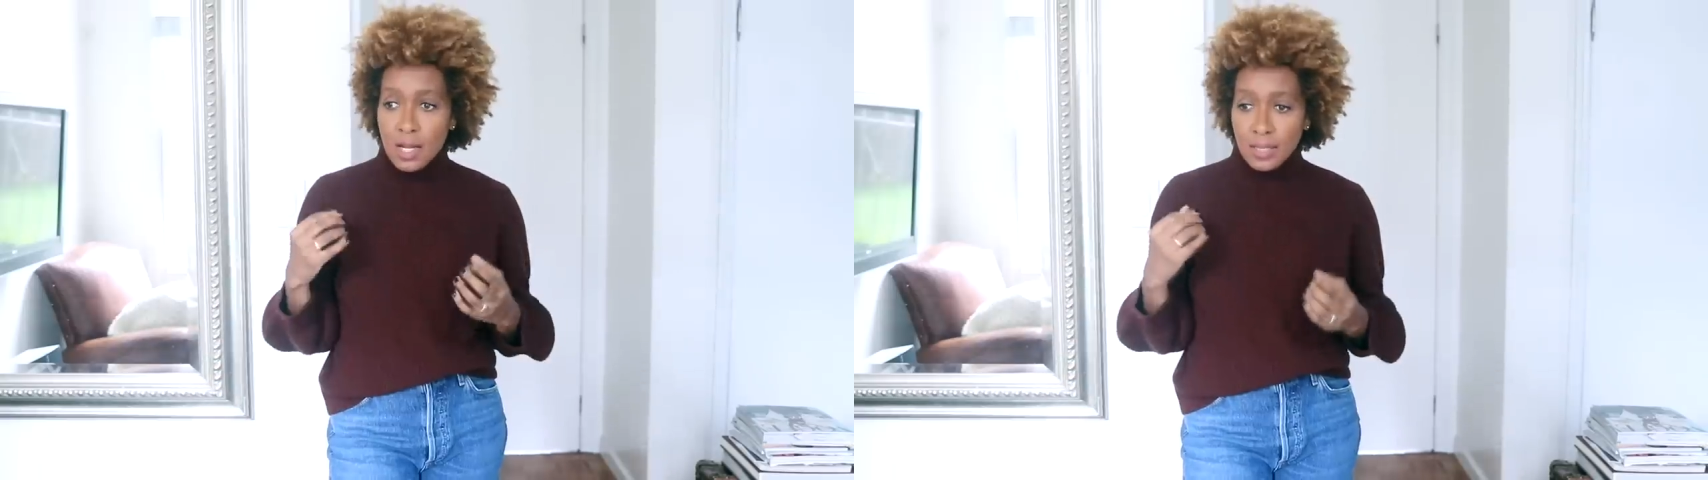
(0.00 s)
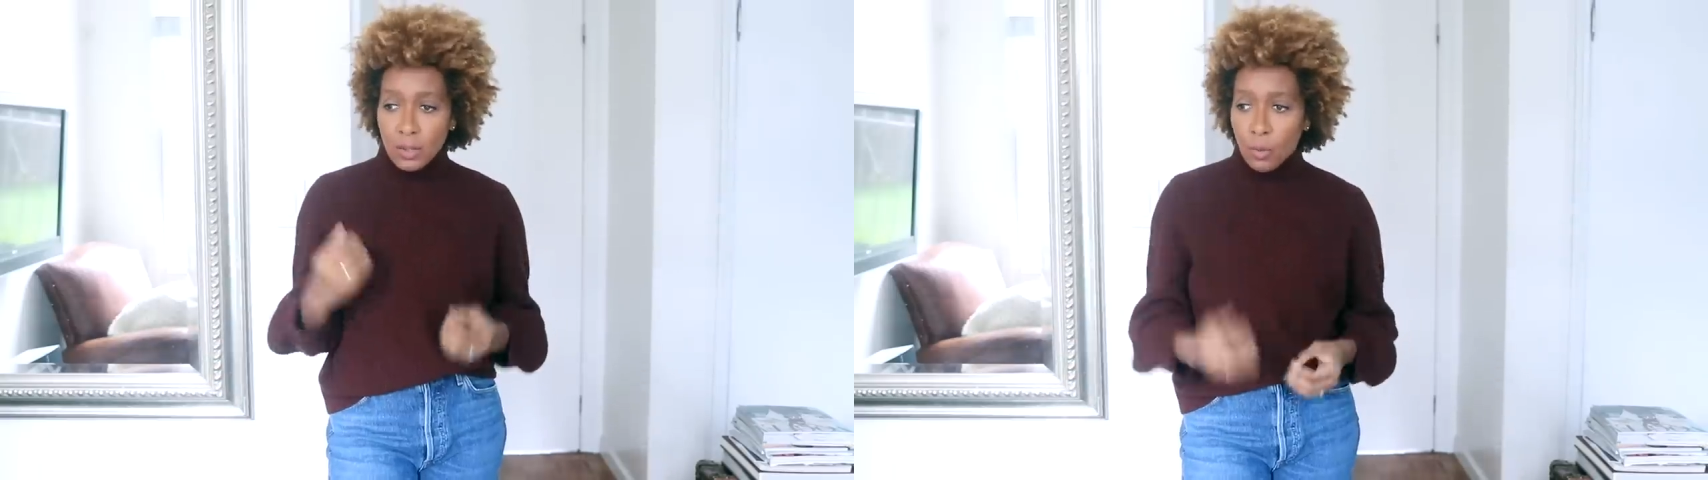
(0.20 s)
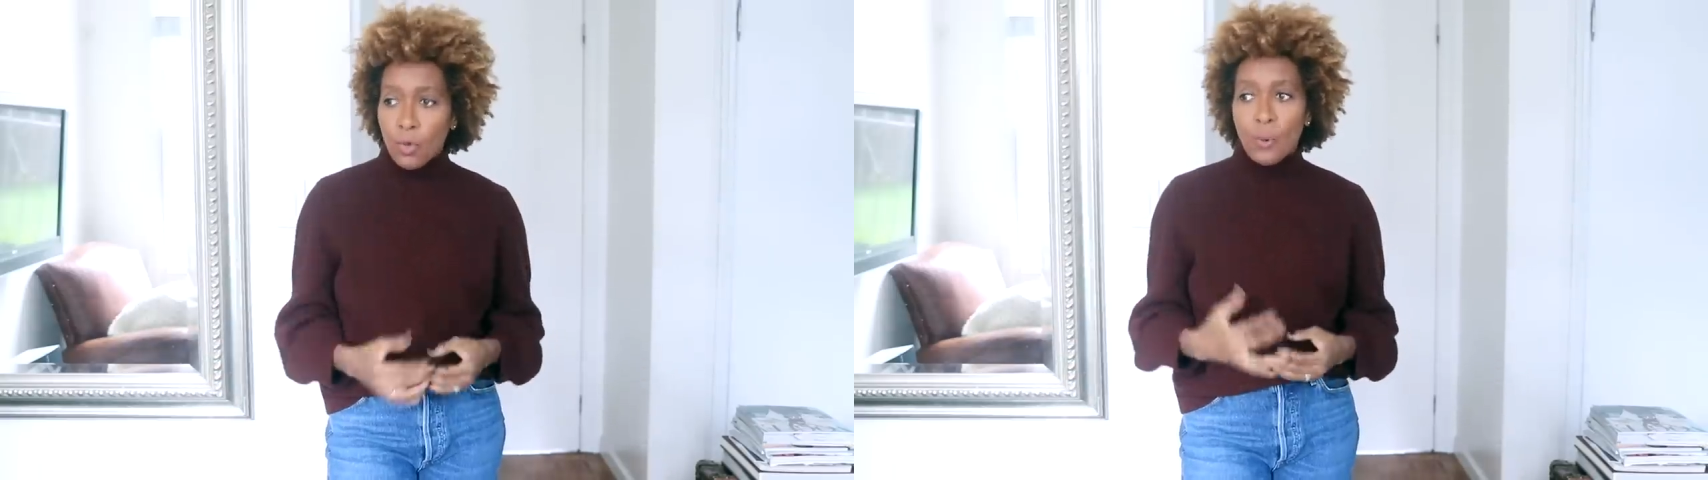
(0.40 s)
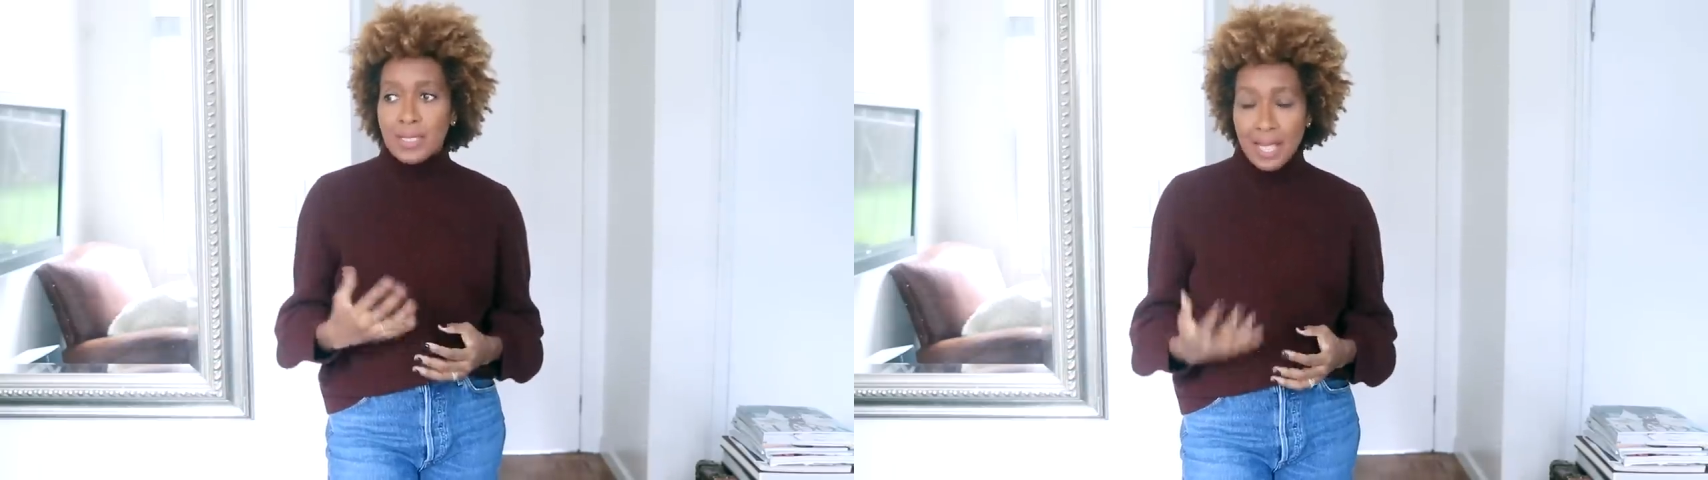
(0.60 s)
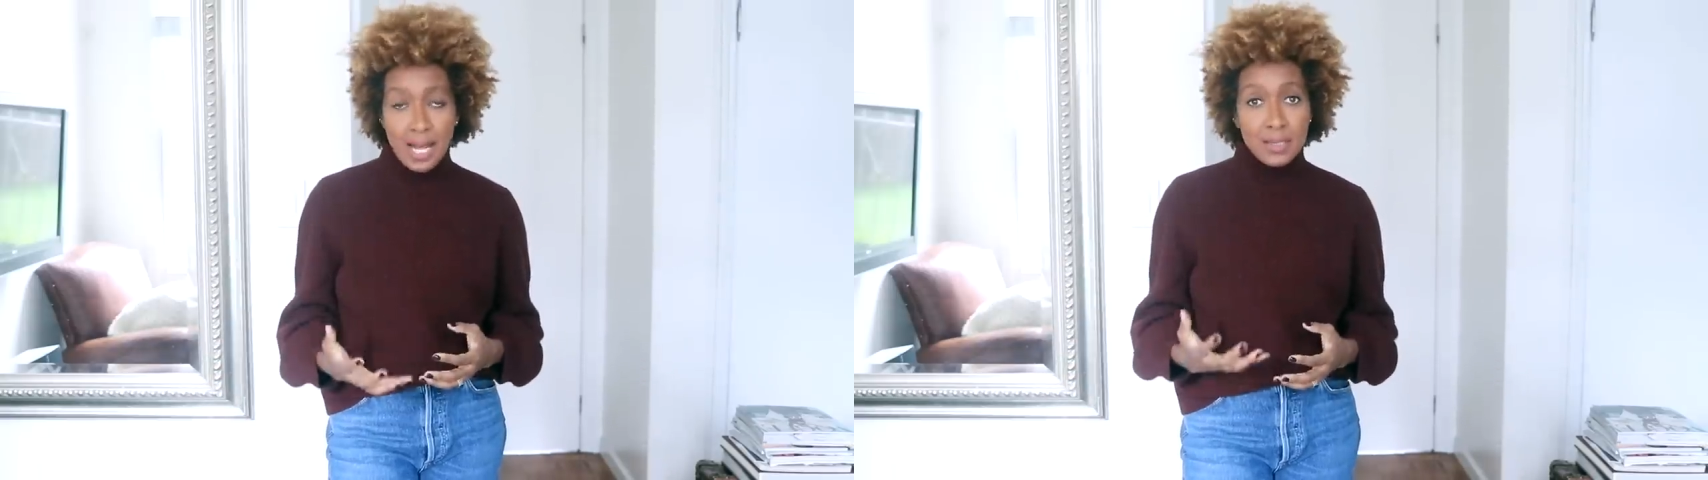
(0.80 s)
They
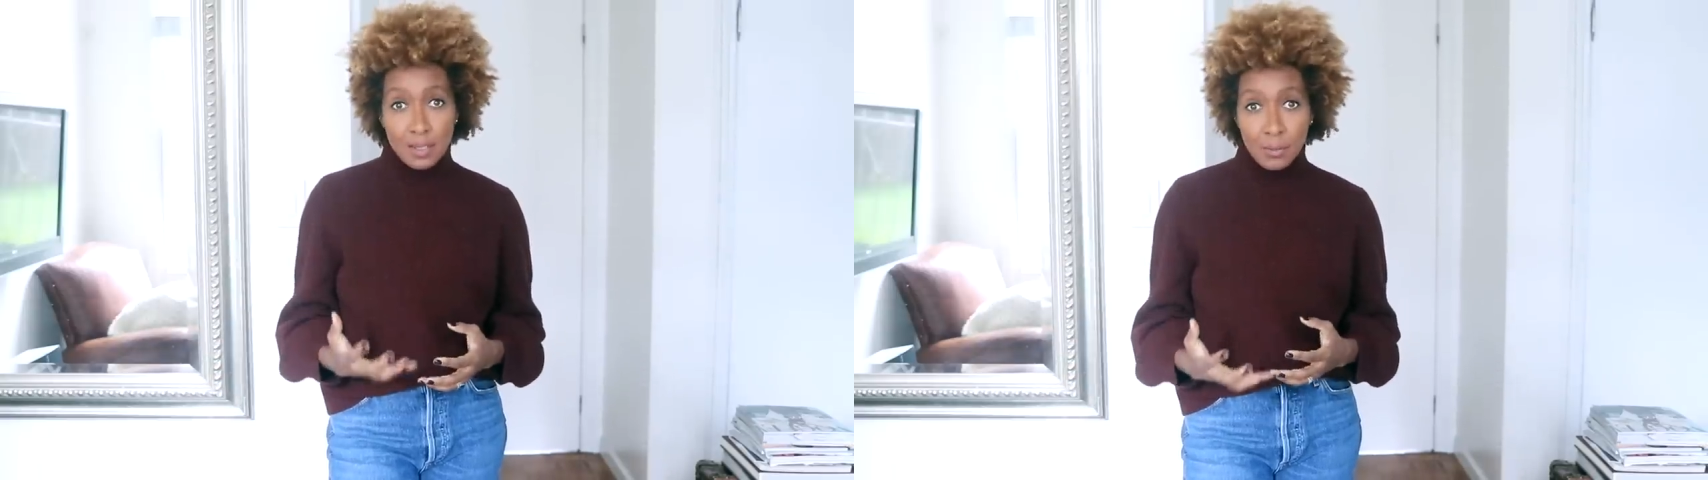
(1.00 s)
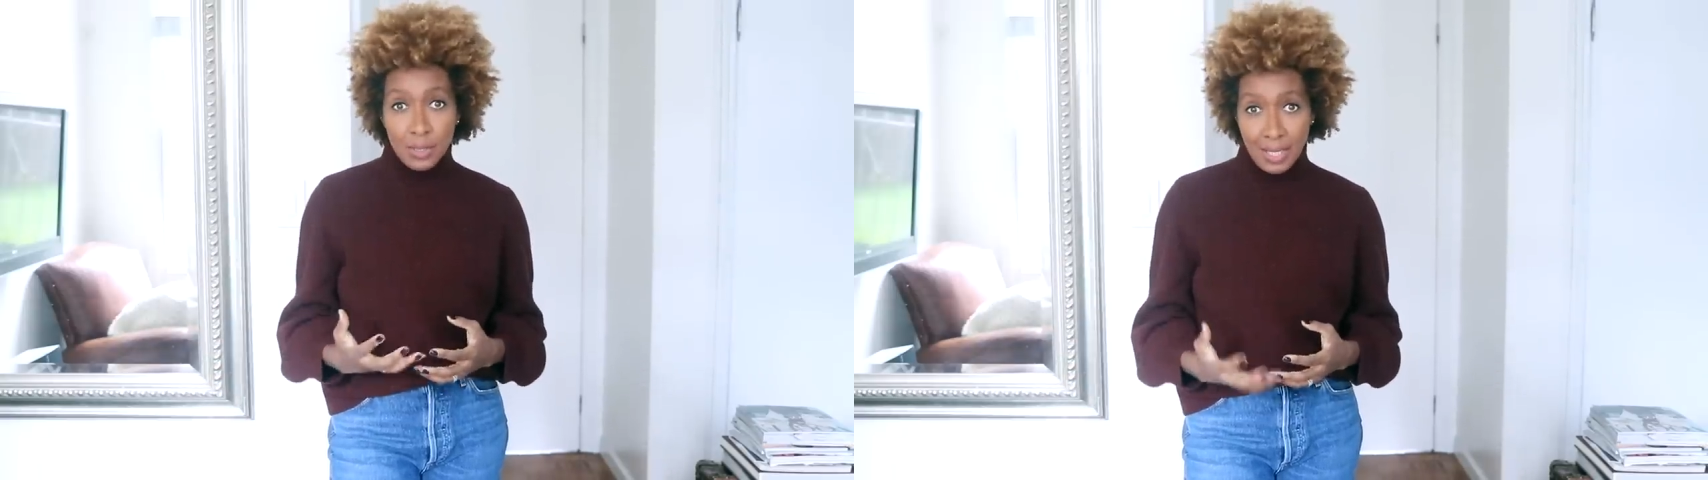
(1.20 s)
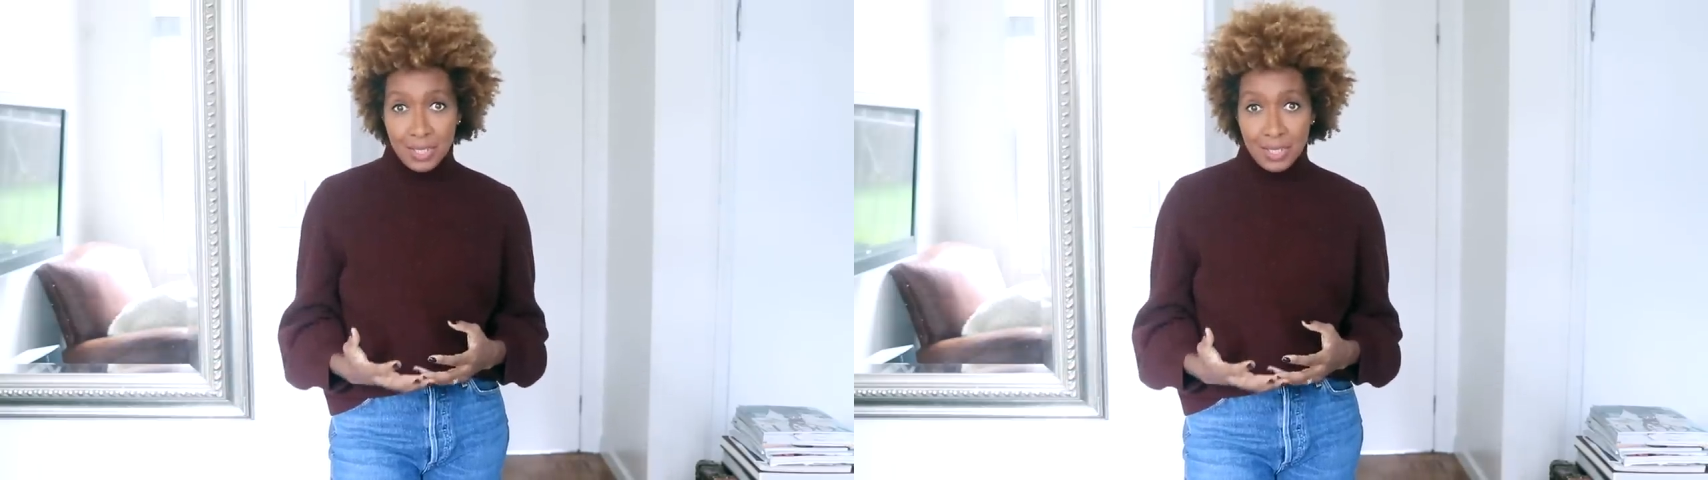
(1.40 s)
always add something